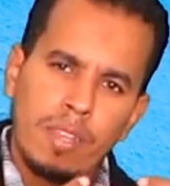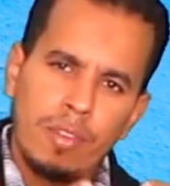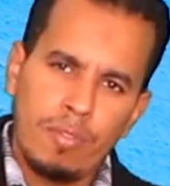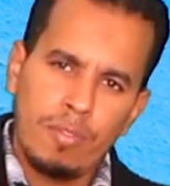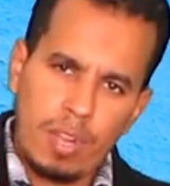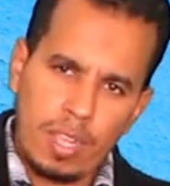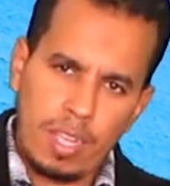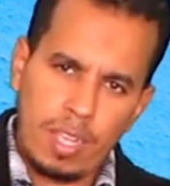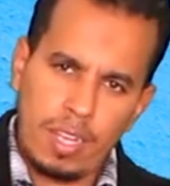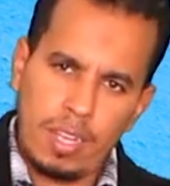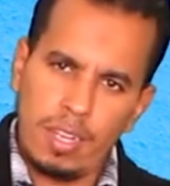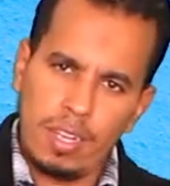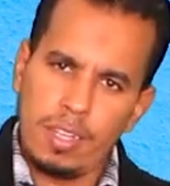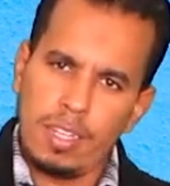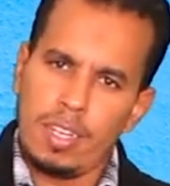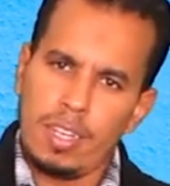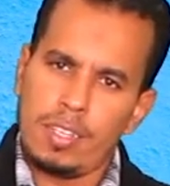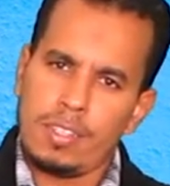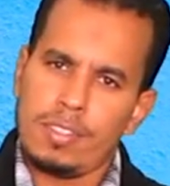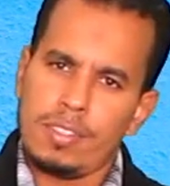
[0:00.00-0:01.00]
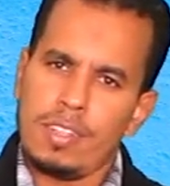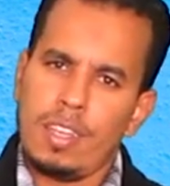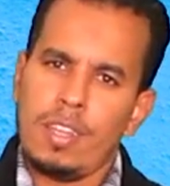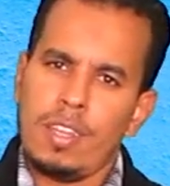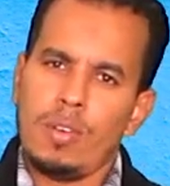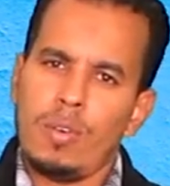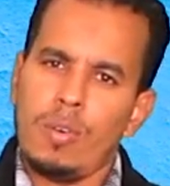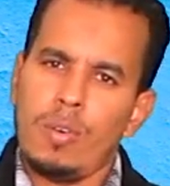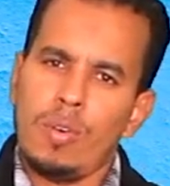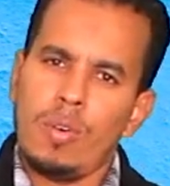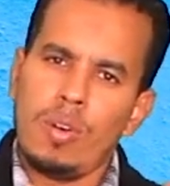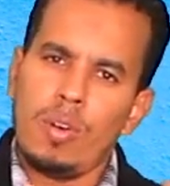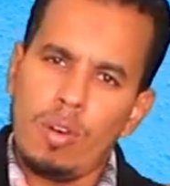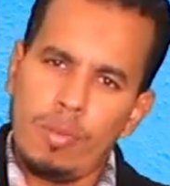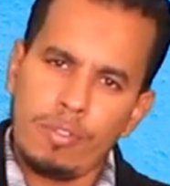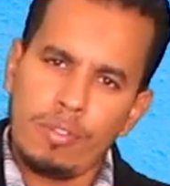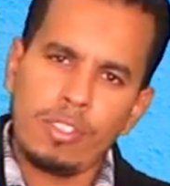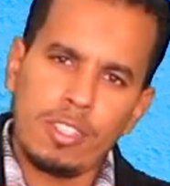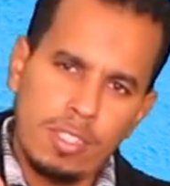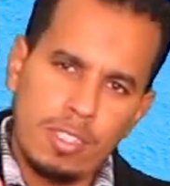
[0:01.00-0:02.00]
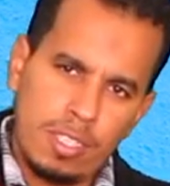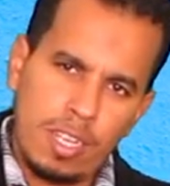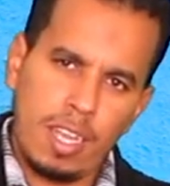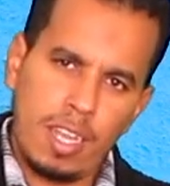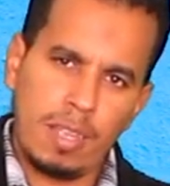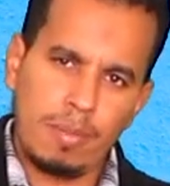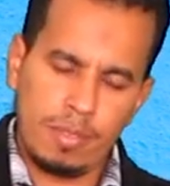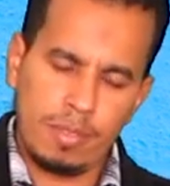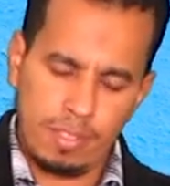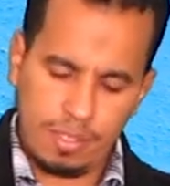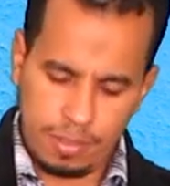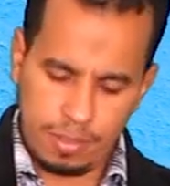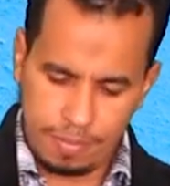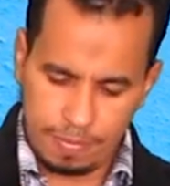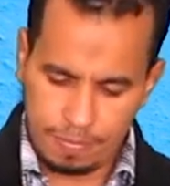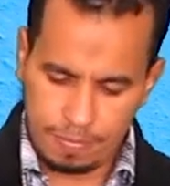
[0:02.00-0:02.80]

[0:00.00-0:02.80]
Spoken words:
regularly, let's say, or oftentimes.